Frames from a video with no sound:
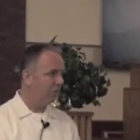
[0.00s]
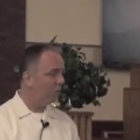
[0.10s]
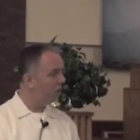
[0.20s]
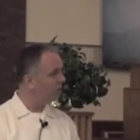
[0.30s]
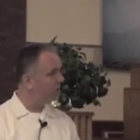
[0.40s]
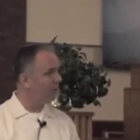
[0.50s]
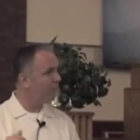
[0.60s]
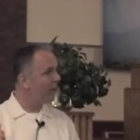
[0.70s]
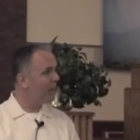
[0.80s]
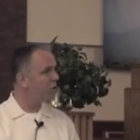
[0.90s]
whether it's in the
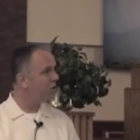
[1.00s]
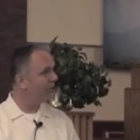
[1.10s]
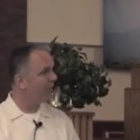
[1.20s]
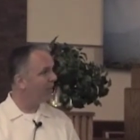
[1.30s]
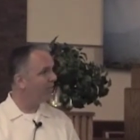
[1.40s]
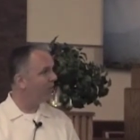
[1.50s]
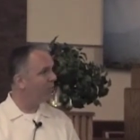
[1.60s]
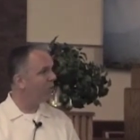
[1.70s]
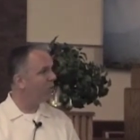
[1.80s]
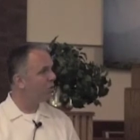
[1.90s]
passion at the end of his
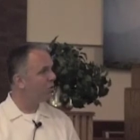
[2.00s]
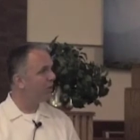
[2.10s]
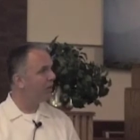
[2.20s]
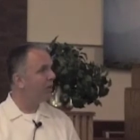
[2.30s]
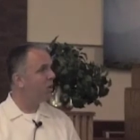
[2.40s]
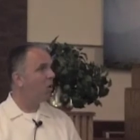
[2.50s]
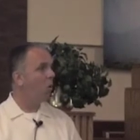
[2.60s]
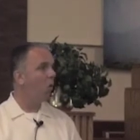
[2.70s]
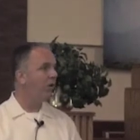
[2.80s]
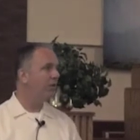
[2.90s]
ministry
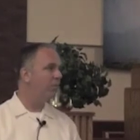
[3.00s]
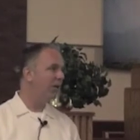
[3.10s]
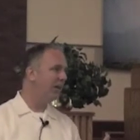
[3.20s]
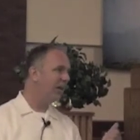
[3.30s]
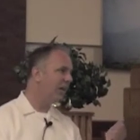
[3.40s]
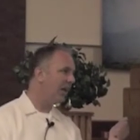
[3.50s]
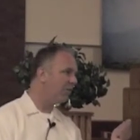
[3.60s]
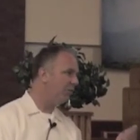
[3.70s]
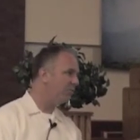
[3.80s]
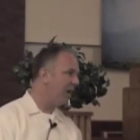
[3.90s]
or at the beginning
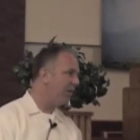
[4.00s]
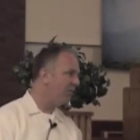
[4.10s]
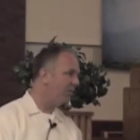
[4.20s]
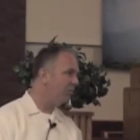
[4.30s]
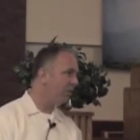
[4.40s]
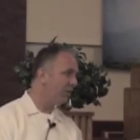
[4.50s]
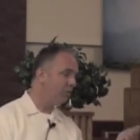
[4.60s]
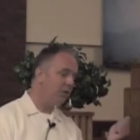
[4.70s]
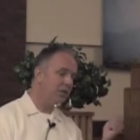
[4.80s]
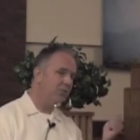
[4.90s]
after his baptism when he's
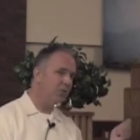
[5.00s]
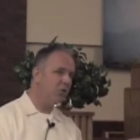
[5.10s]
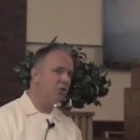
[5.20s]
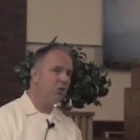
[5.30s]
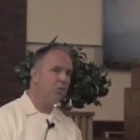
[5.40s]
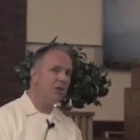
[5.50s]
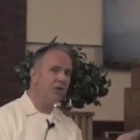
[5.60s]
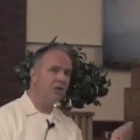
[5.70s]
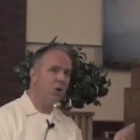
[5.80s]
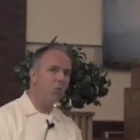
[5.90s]
doing his first sermon
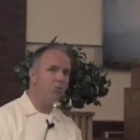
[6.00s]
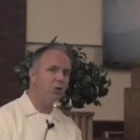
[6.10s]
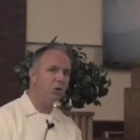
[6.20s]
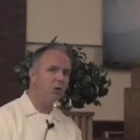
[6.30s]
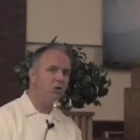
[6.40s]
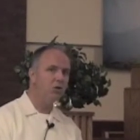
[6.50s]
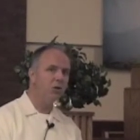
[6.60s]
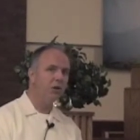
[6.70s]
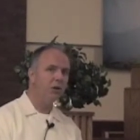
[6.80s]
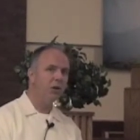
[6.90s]
in his home church
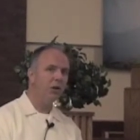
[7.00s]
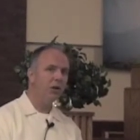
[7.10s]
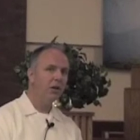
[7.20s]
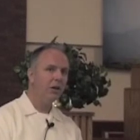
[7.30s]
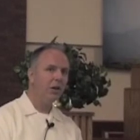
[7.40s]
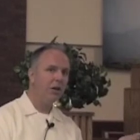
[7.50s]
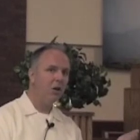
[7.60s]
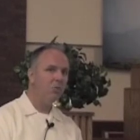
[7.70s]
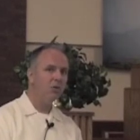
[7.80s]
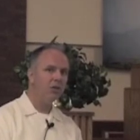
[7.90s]
and they
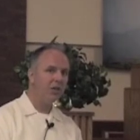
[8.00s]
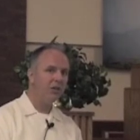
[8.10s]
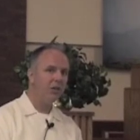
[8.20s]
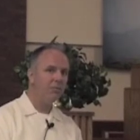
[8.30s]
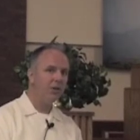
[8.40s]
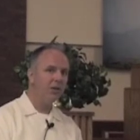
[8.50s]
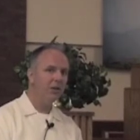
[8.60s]
almost kill him.